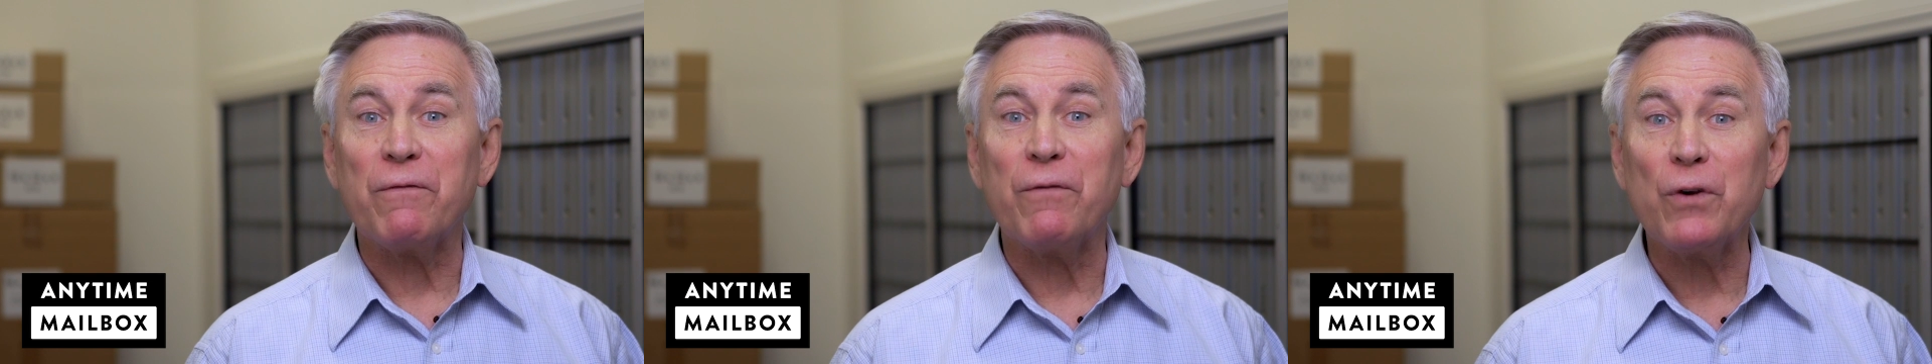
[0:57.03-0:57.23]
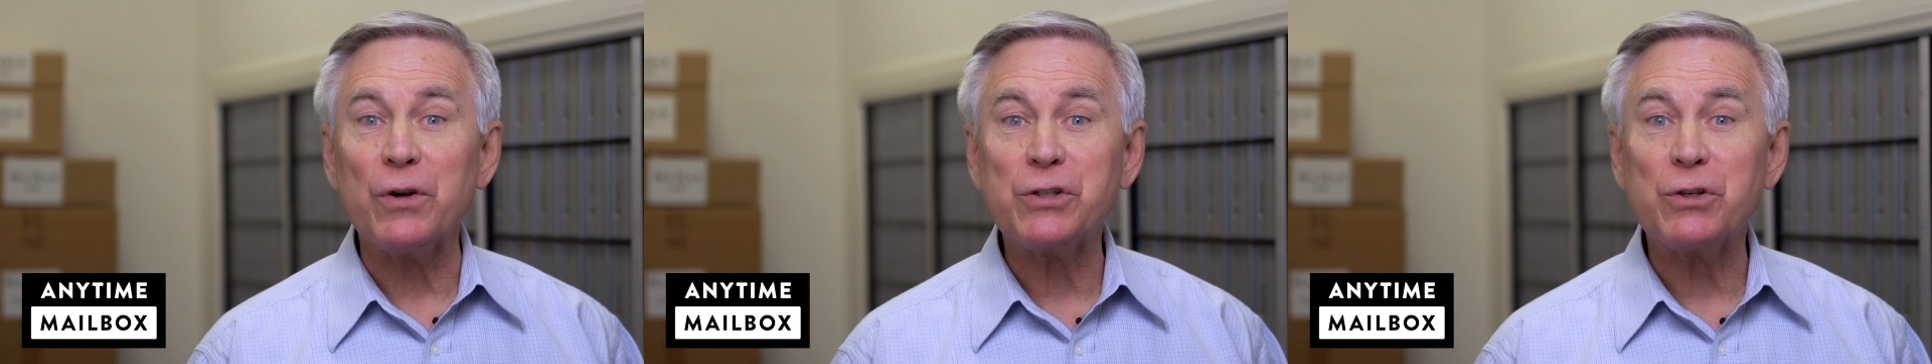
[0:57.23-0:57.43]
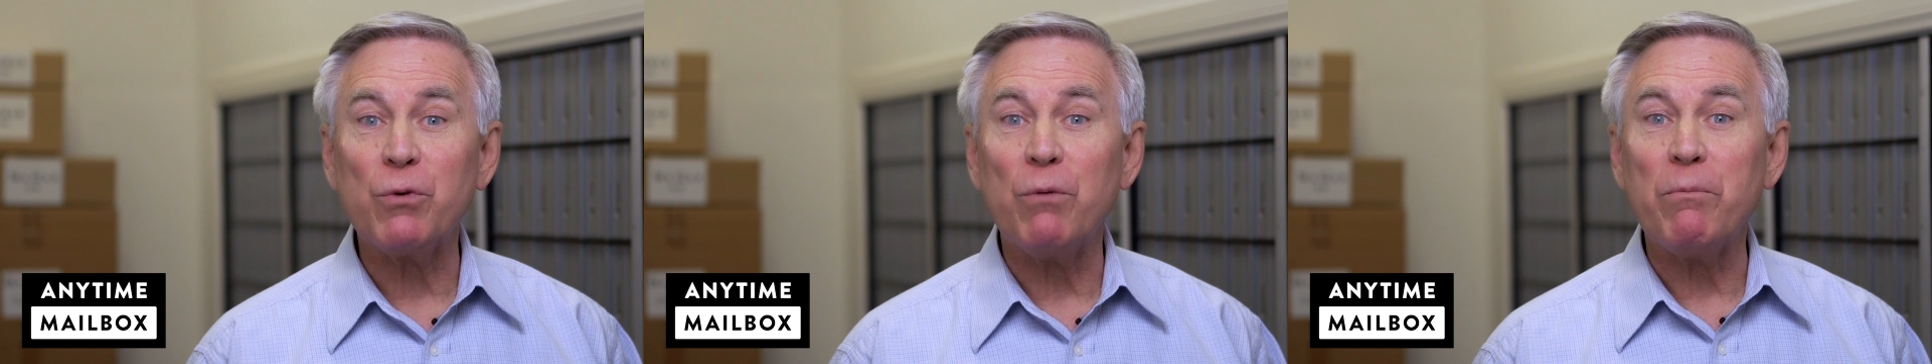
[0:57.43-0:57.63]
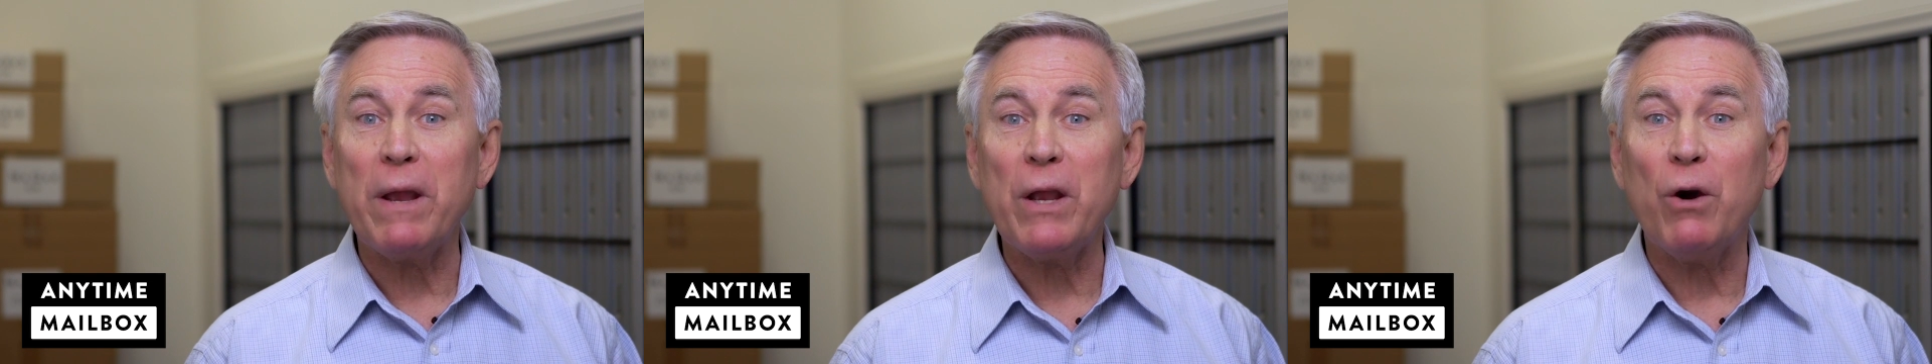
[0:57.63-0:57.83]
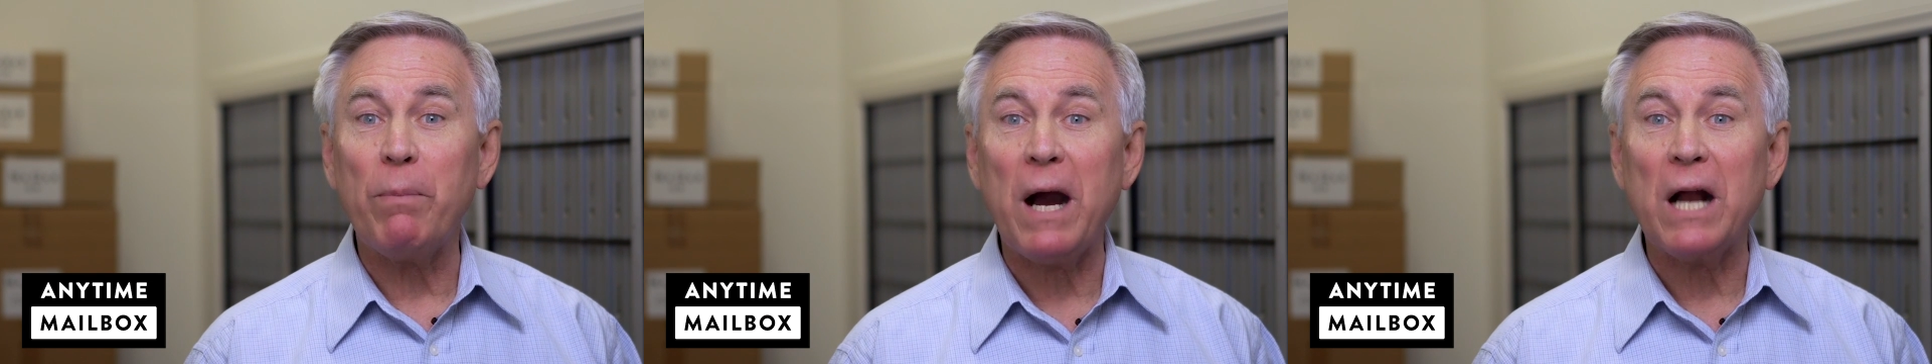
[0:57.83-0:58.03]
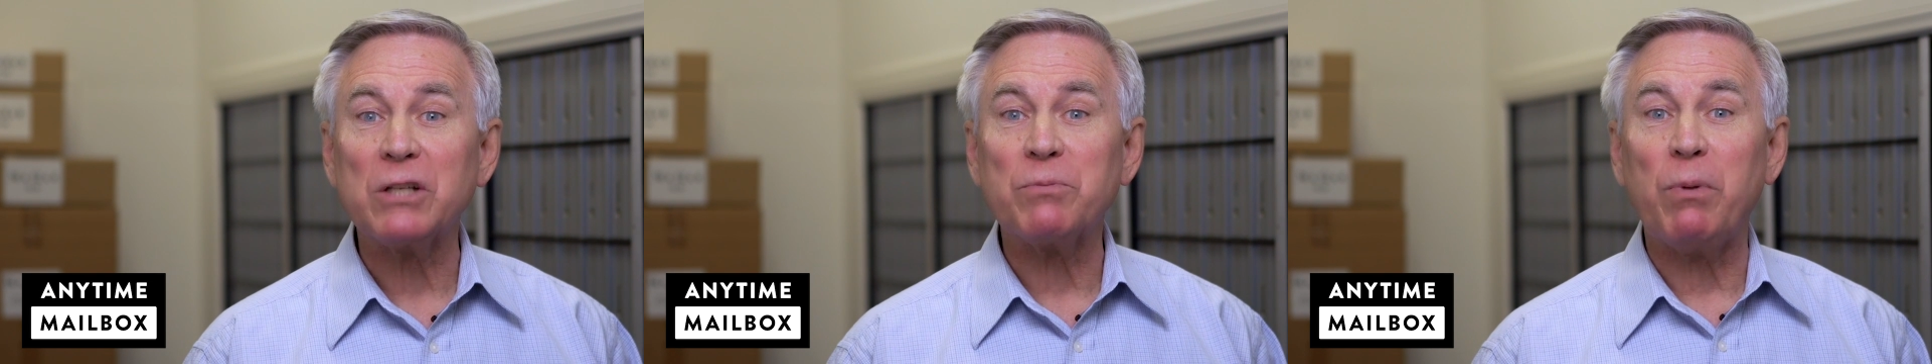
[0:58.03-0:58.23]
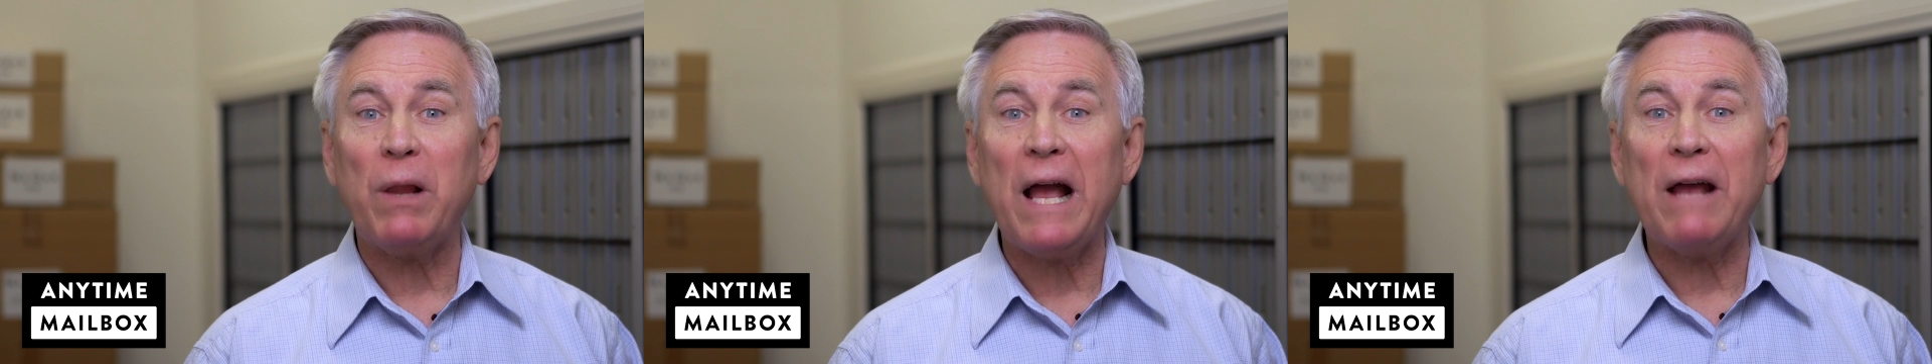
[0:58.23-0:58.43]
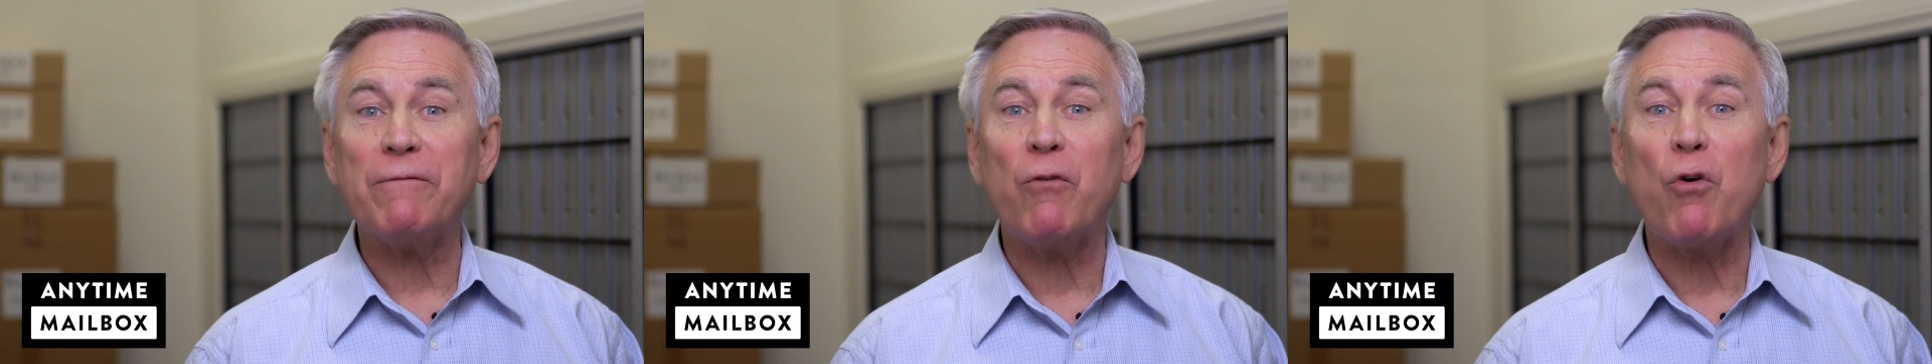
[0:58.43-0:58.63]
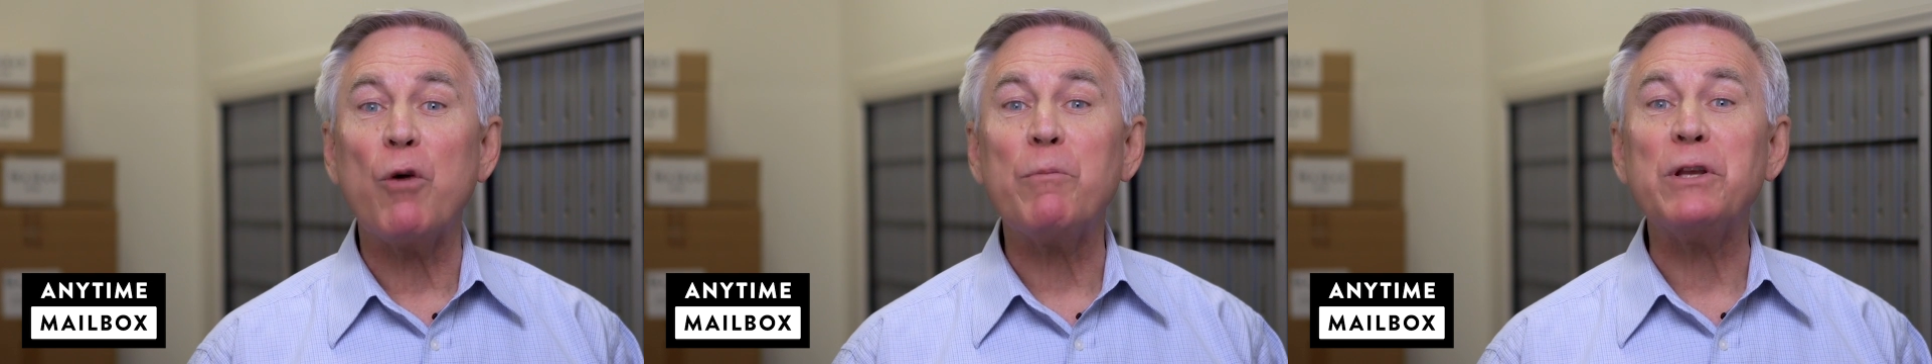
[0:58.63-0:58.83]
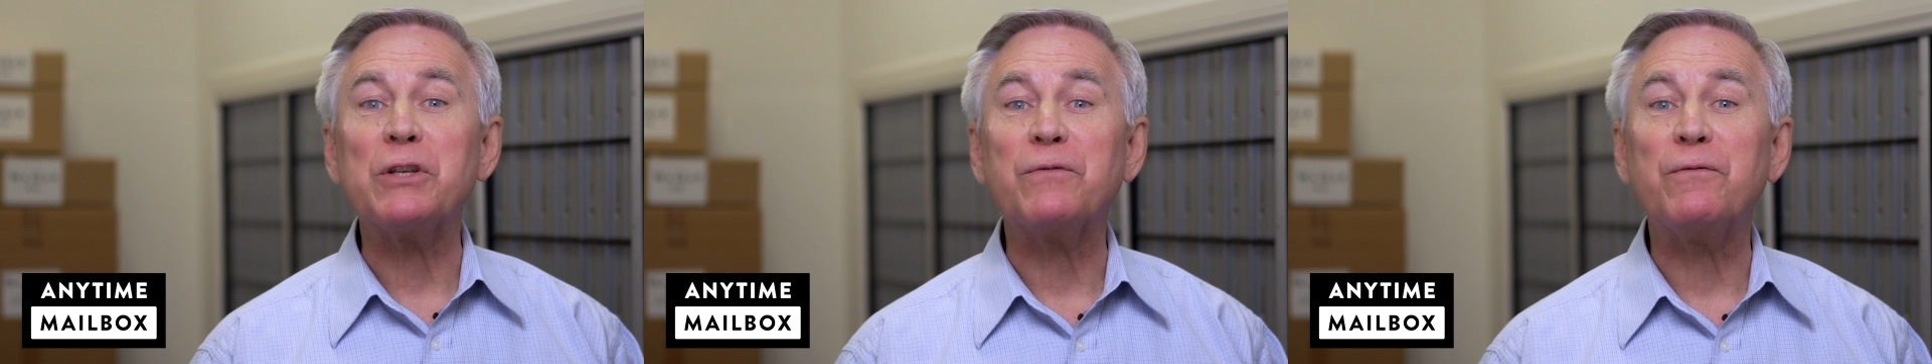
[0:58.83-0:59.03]
virtual mailbox
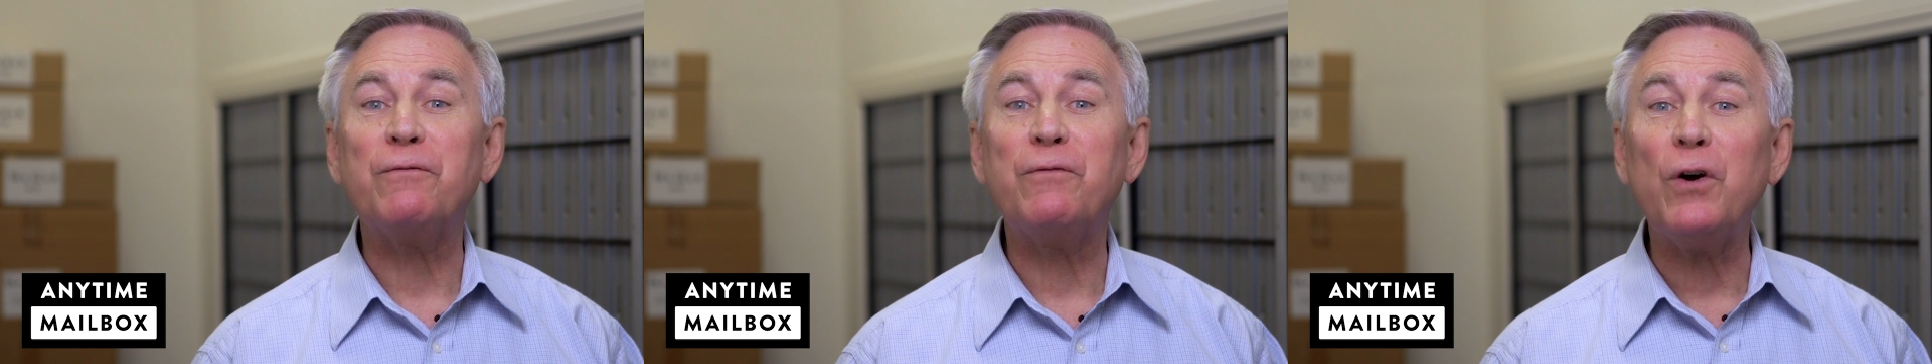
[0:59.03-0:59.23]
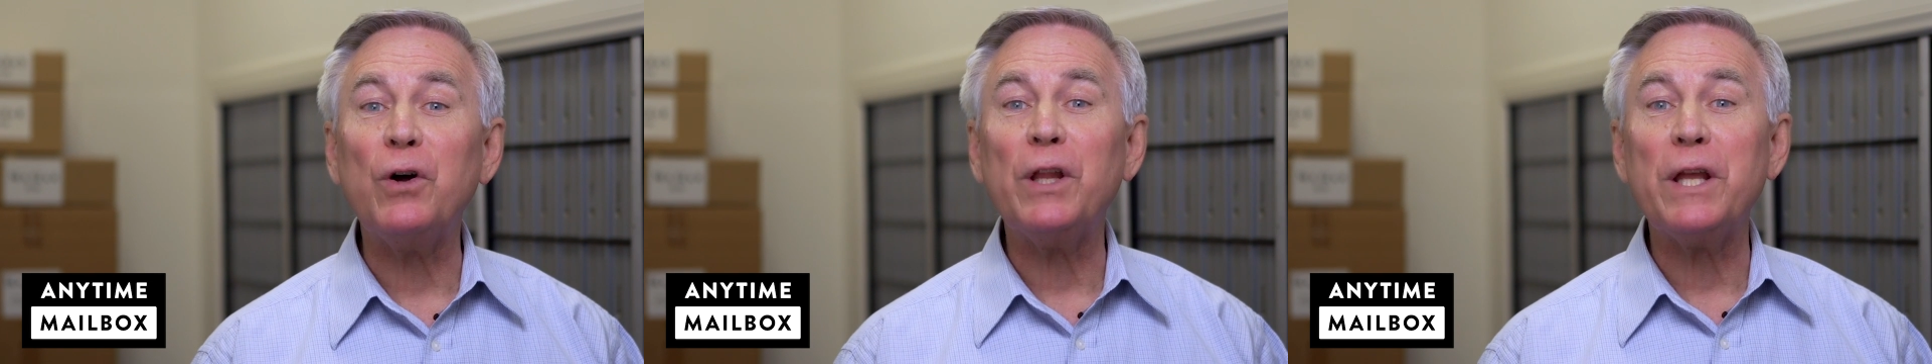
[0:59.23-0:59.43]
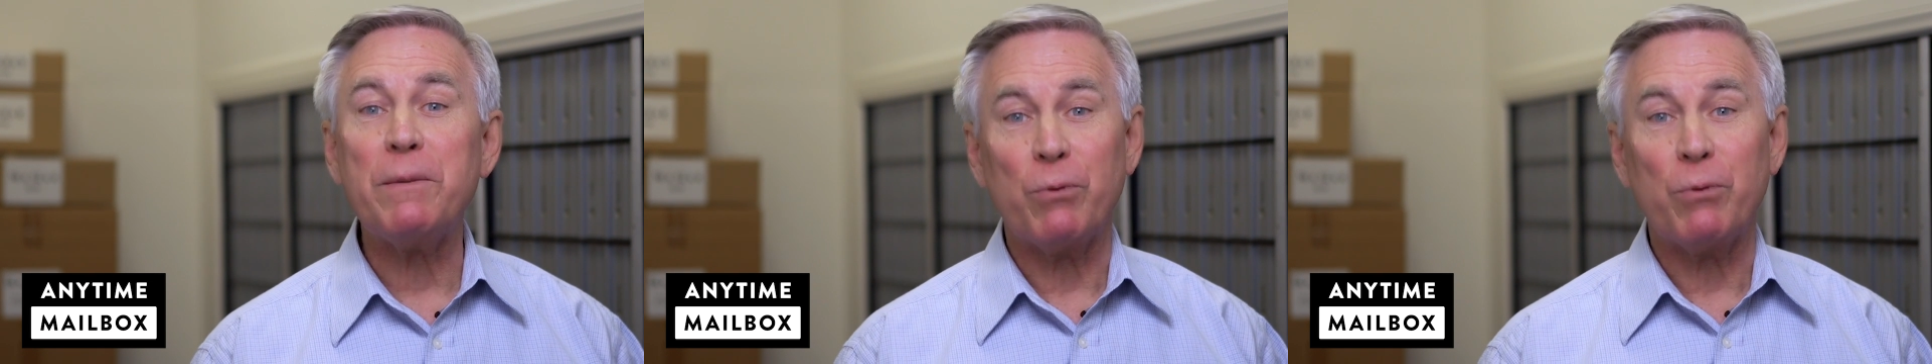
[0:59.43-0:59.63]
platform is fully